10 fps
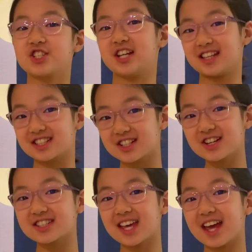
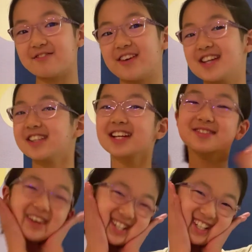Gestures and facial
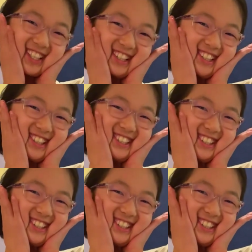expressions.